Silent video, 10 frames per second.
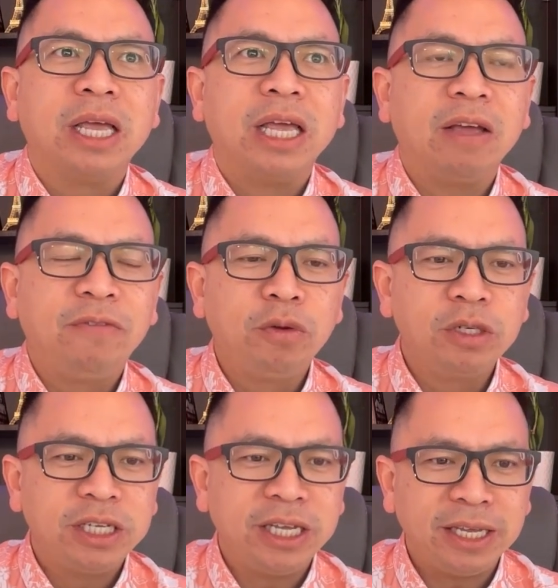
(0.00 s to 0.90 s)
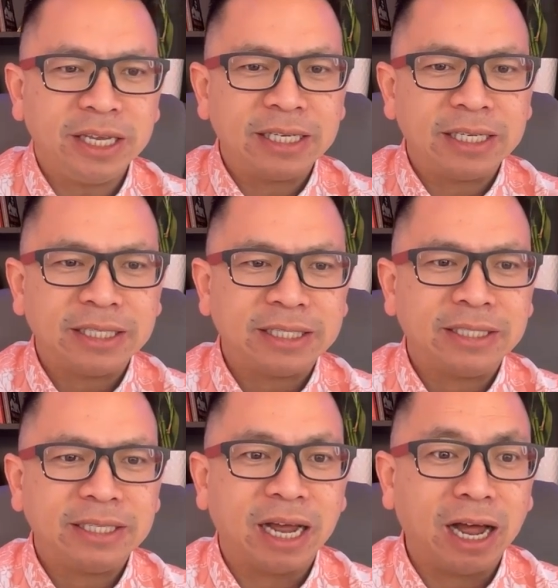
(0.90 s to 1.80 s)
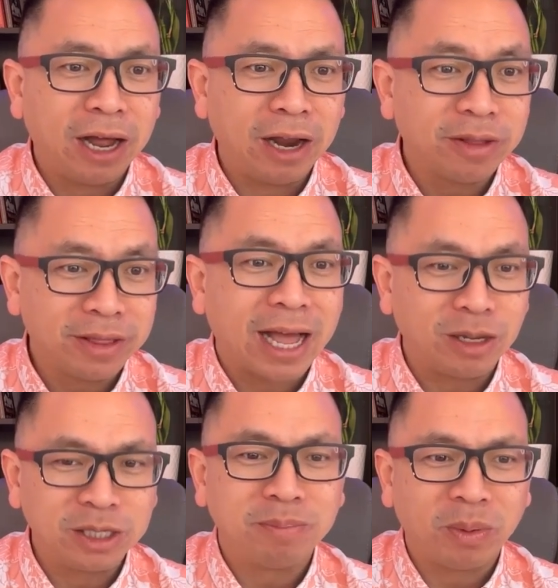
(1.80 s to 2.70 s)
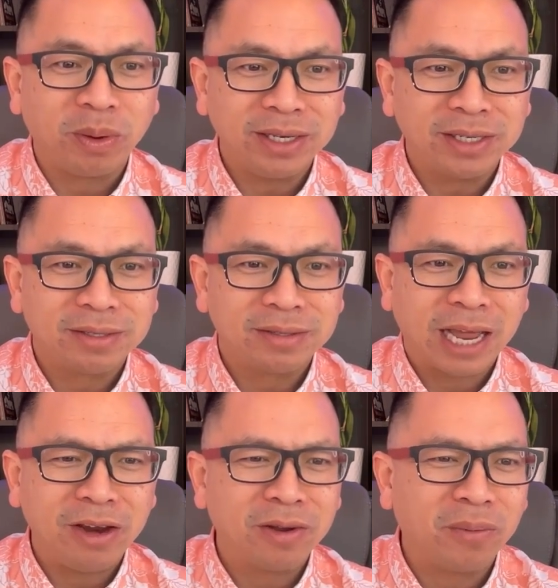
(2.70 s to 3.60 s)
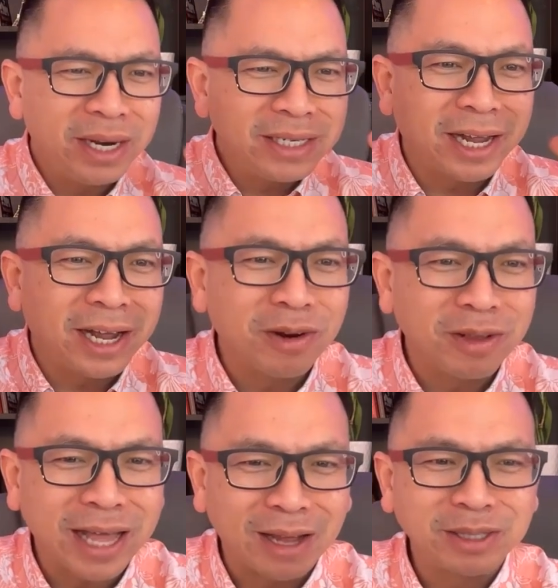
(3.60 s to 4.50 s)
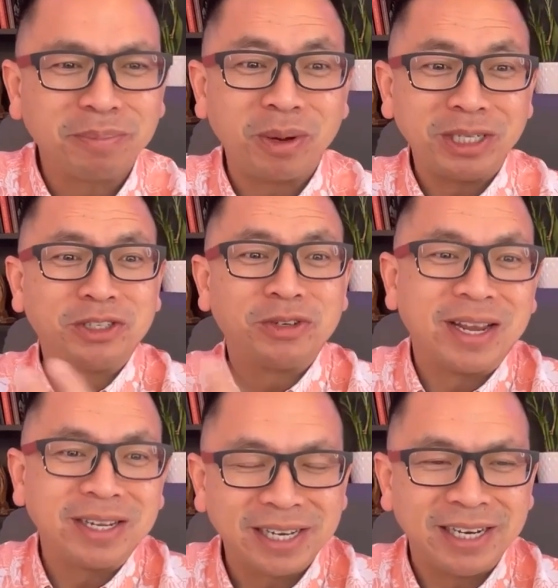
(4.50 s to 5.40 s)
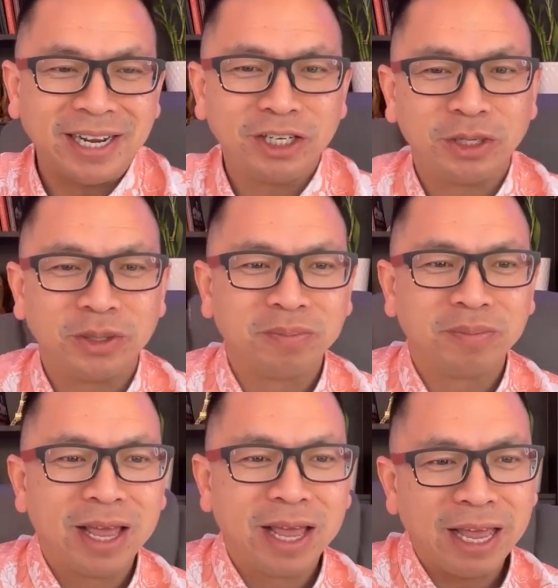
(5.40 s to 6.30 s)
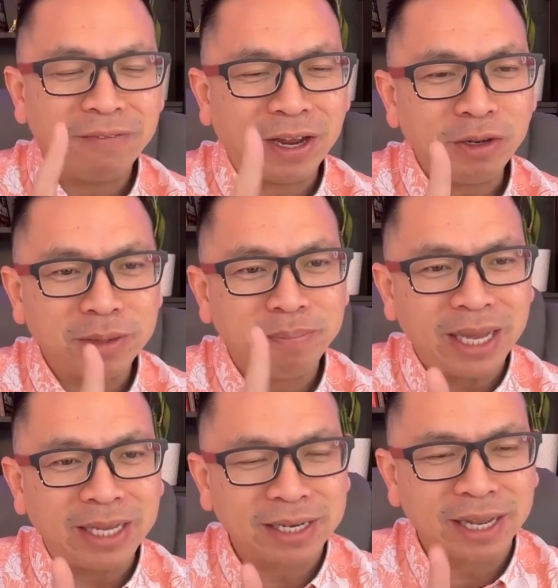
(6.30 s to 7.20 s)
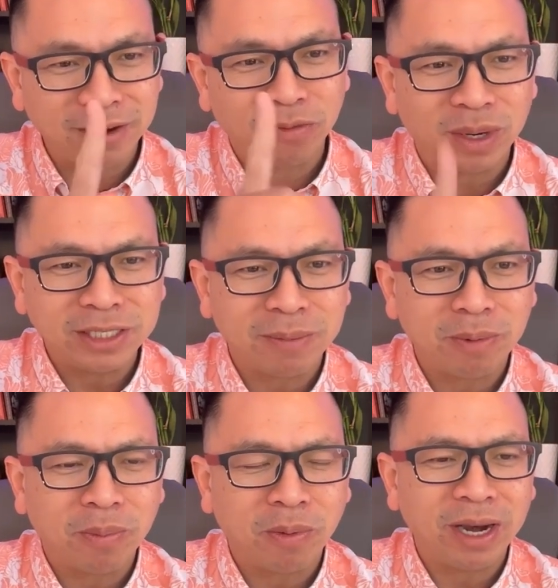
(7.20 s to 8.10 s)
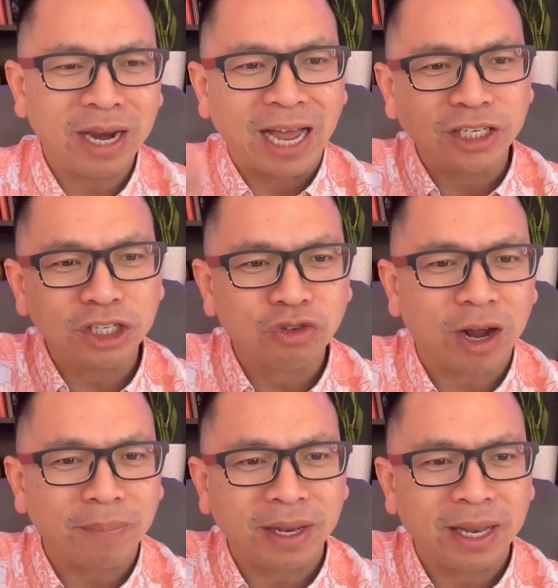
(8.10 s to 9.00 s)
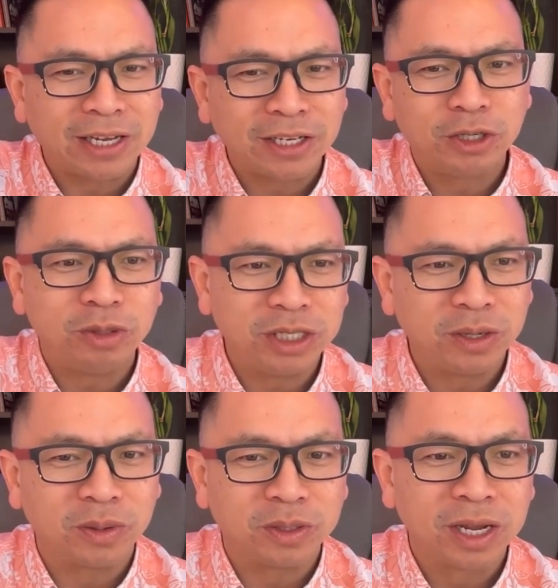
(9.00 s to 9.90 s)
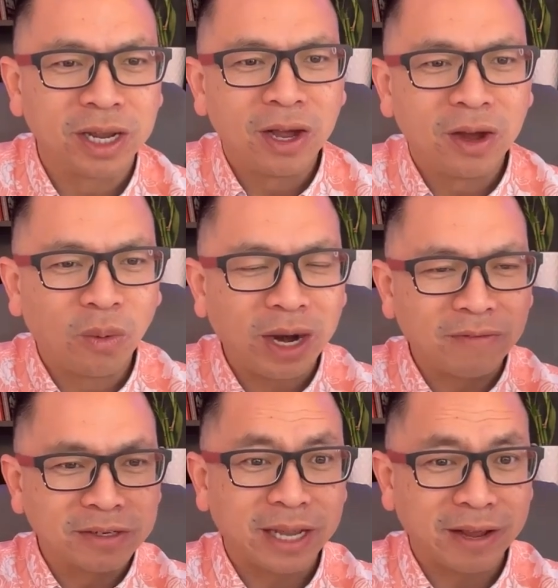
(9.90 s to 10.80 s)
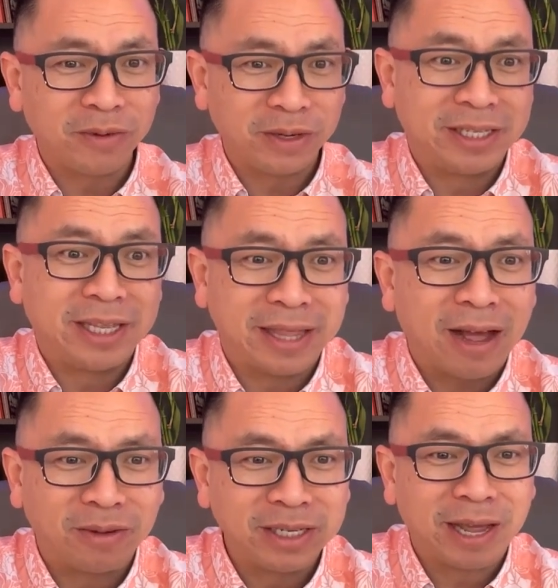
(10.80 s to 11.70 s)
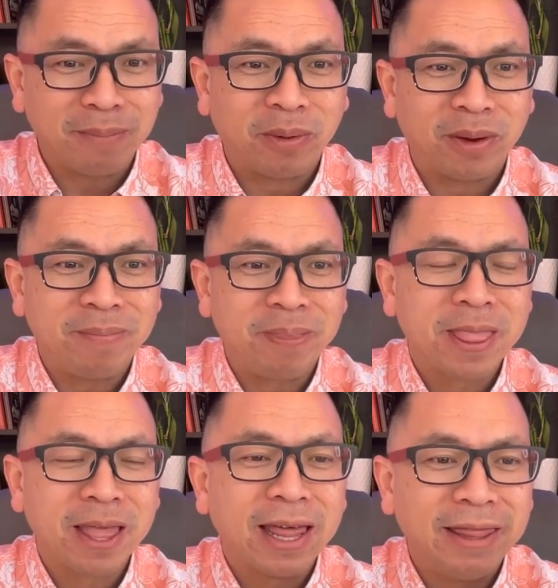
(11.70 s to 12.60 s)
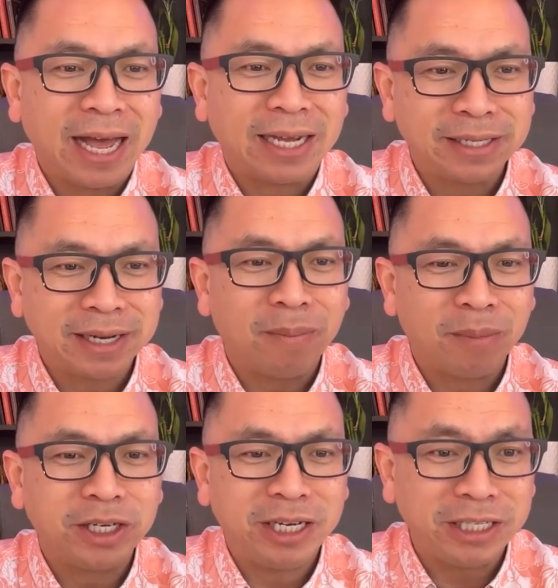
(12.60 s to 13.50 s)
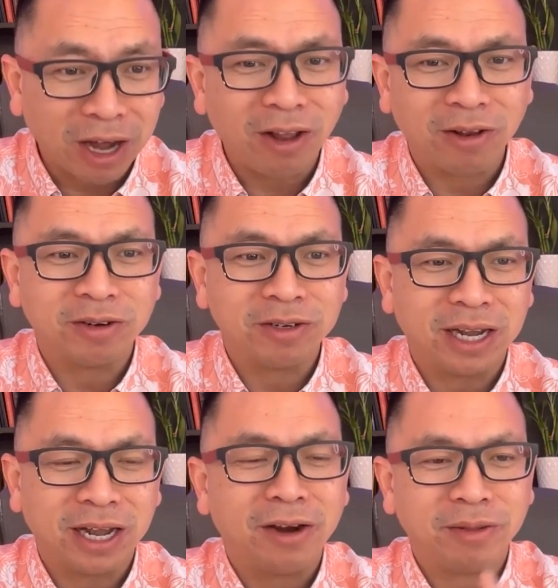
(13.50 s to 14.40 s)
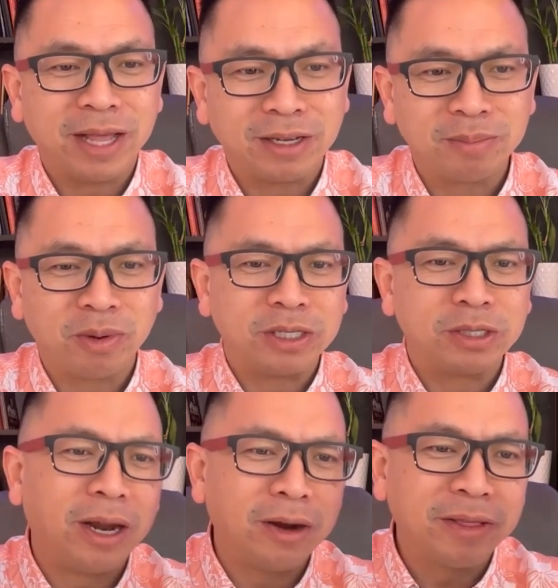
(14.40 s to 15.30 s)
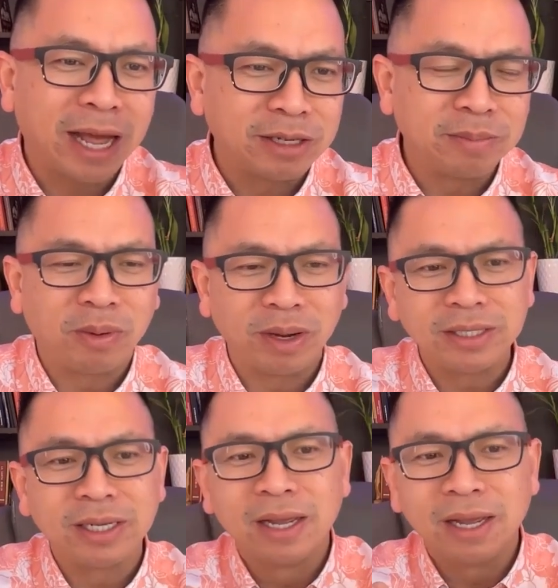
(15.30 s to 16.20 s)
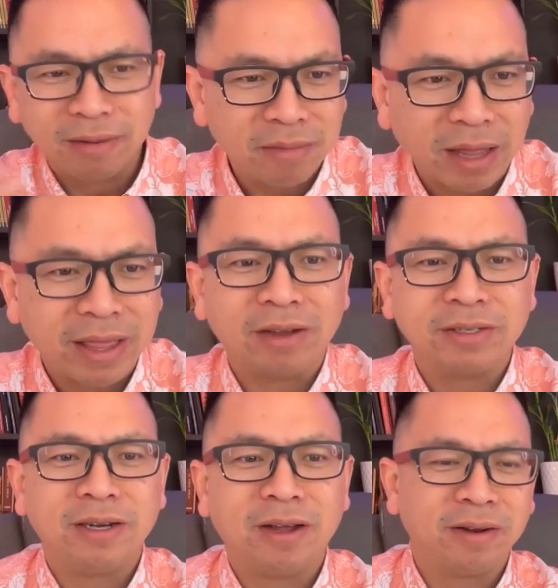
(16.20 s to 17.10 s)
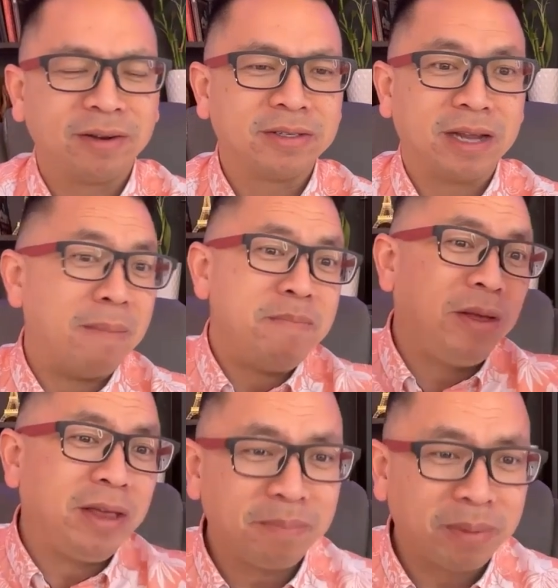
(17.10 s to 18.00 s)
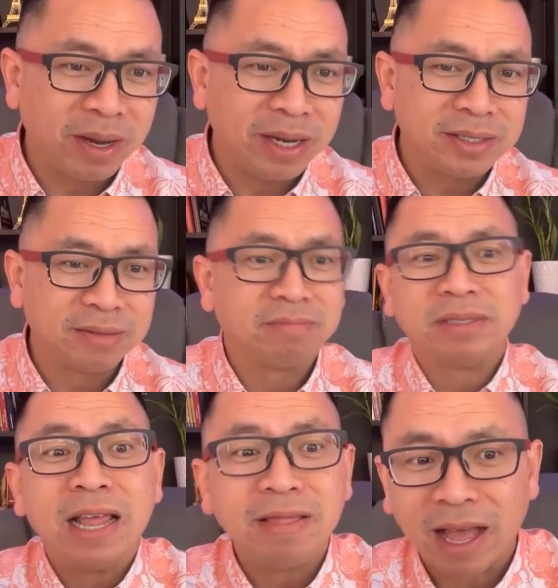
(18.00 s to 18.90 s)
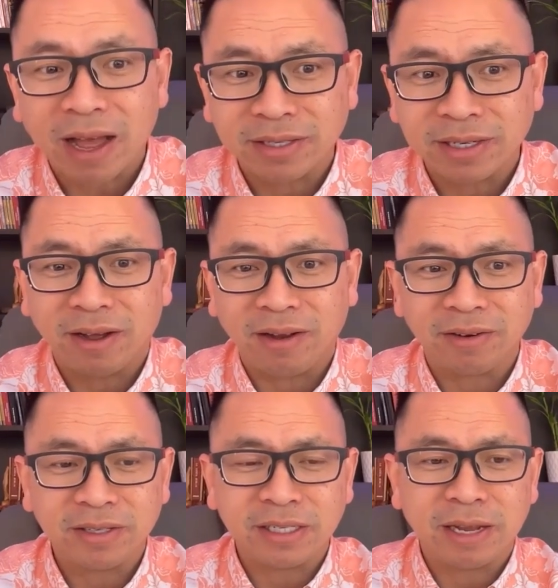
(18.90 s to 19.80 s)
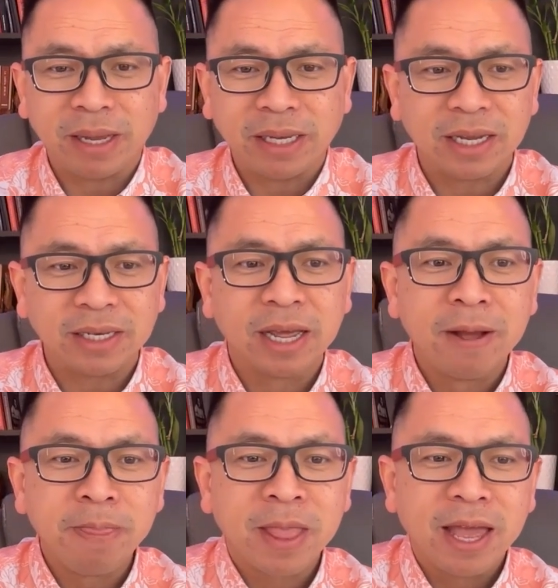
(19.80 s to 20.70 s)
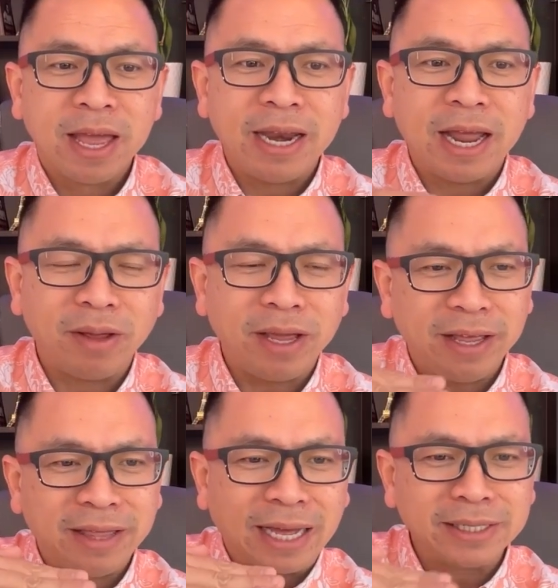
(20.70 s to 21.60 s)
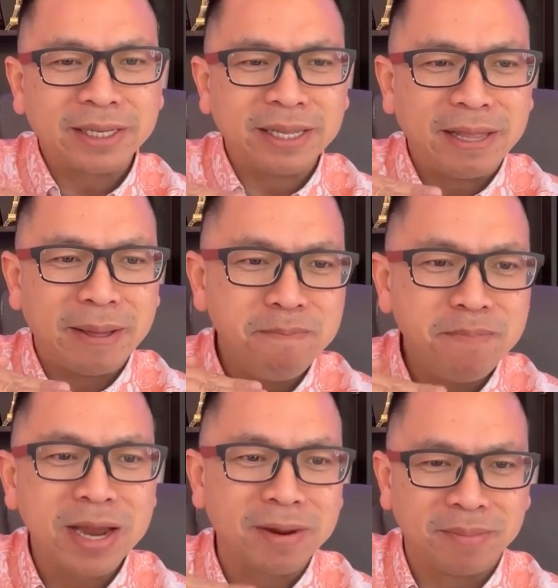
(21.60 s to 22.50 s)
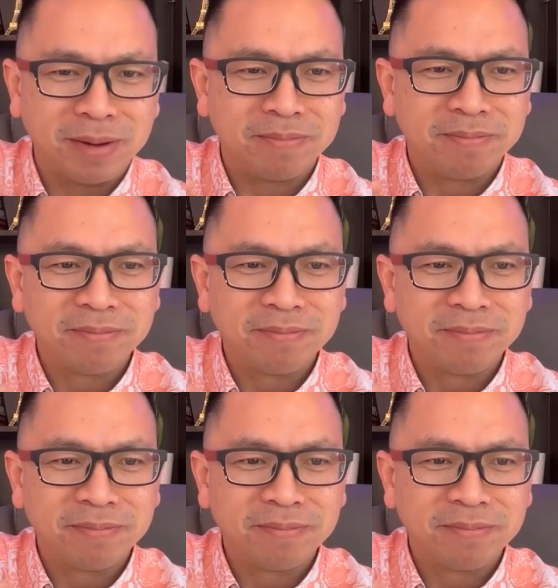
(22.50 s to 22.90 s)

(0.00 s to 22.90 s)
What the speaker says: if you see 100,000 points and you go, what does 100,000 points translate into? If I use a baseline of 1 cent per point, I just drop the last 2 zeros. Whatever's left, which is 1,000 at that point, that's how many dollars 100,000 points. So 100,000 points, $1,000. 1,000,000 points, $10,000. Does that make sense? Now, that's the minimum.